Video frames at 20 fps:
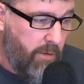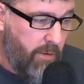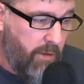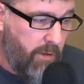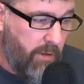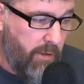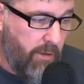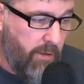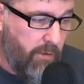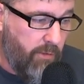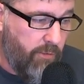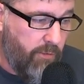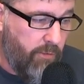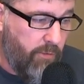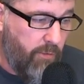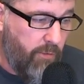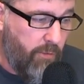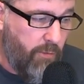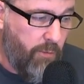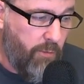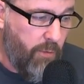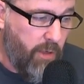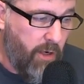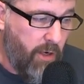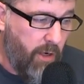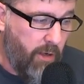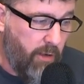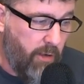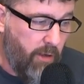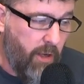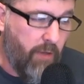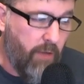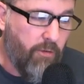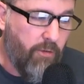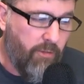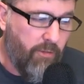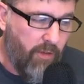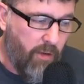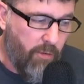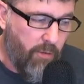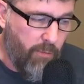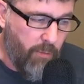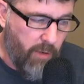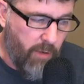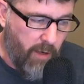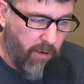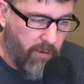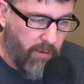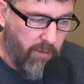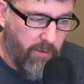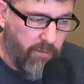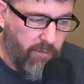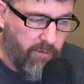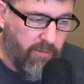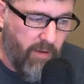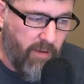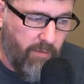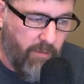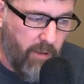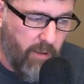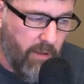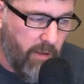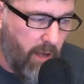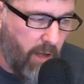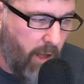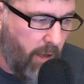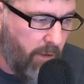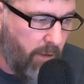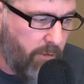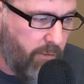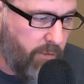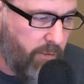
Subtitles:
is $370.